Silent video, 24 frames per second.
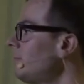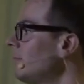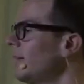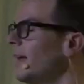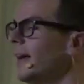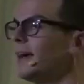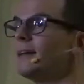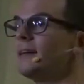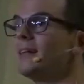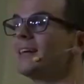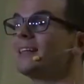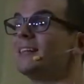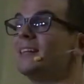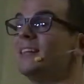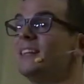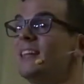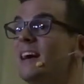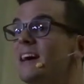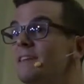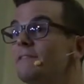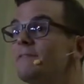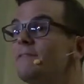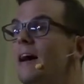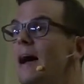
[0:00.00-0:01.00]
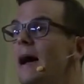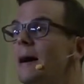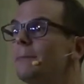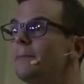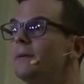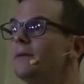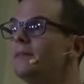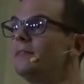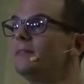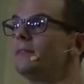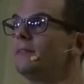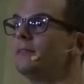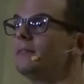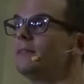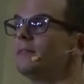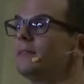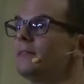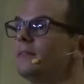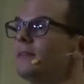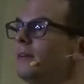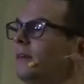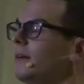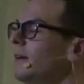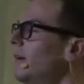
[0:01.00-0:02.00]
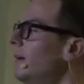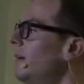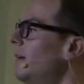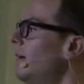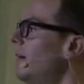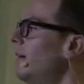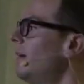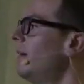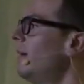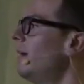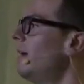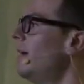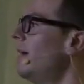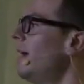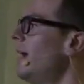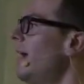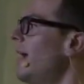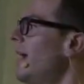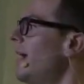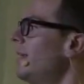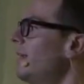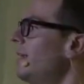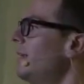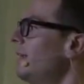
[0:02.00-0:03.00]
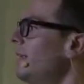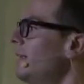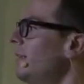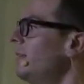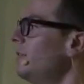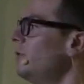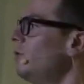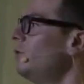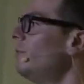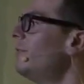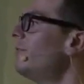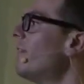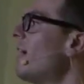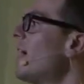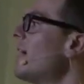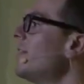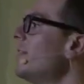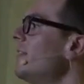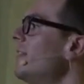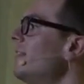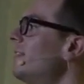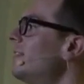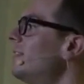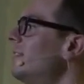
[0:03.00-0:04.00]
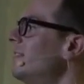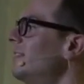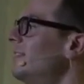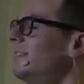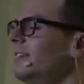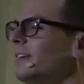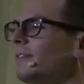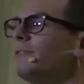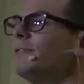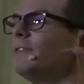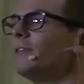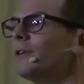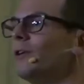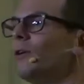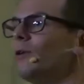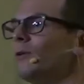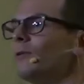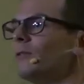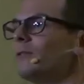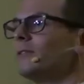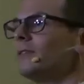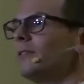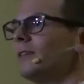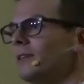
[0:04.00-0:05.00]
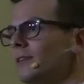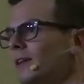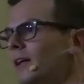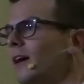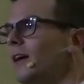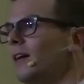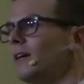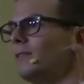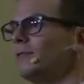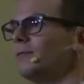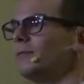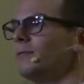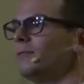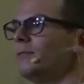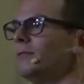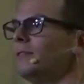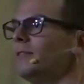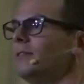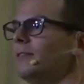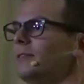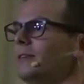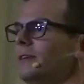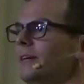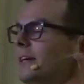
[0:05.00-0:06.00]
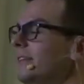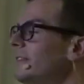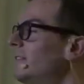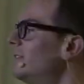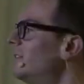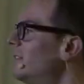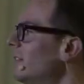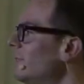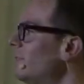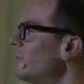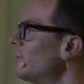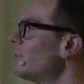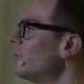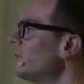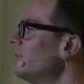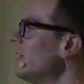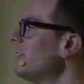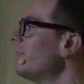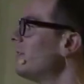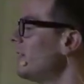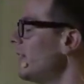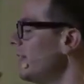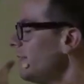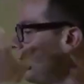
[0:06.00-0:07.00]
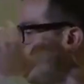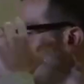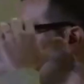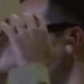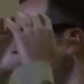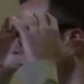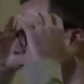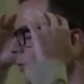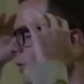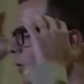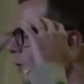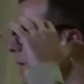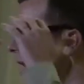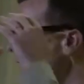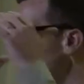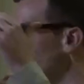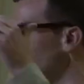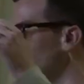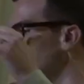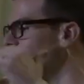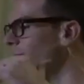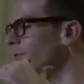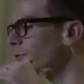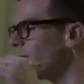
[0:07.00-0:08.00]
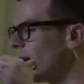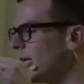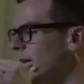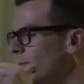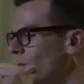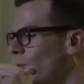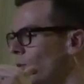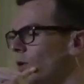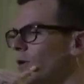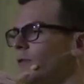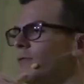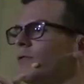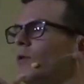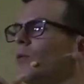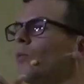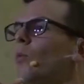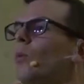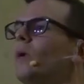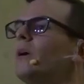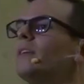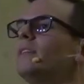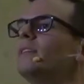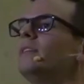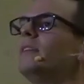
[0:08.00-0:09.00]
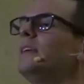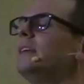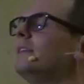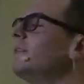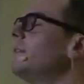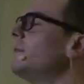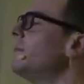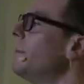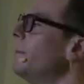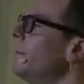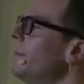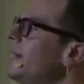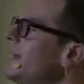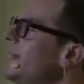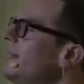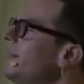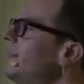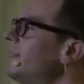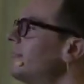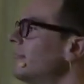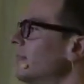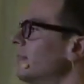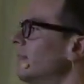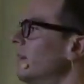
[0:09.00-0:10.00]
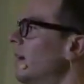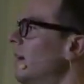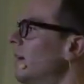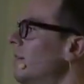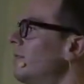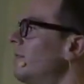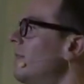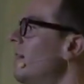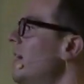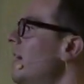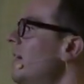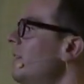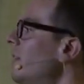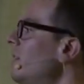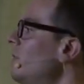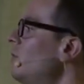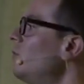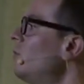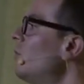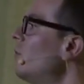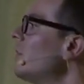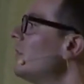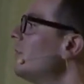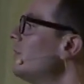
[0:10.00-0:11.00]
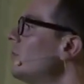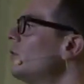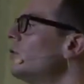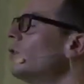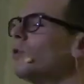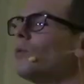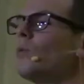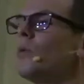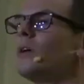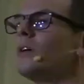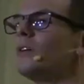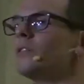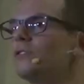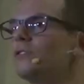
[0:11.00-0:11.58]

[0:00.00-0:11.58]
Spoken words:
and like life happens and you find that it's difficult to love. It's difficult to love. And if you don't have a framework for what does it even mean to love, then you don't even know where to